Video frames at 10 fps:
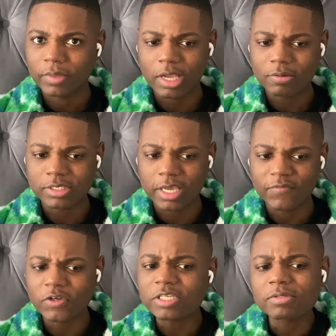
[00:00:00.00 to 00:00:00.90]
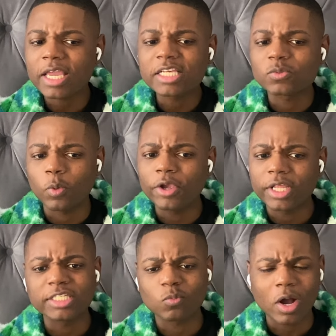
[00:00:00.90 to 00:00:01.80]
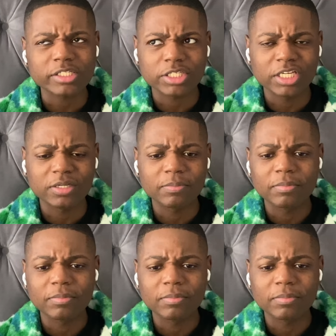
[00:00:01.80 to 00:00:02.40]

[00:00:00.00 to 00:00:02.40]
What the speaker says: I was like, at first I was like, it's weird that he's watching him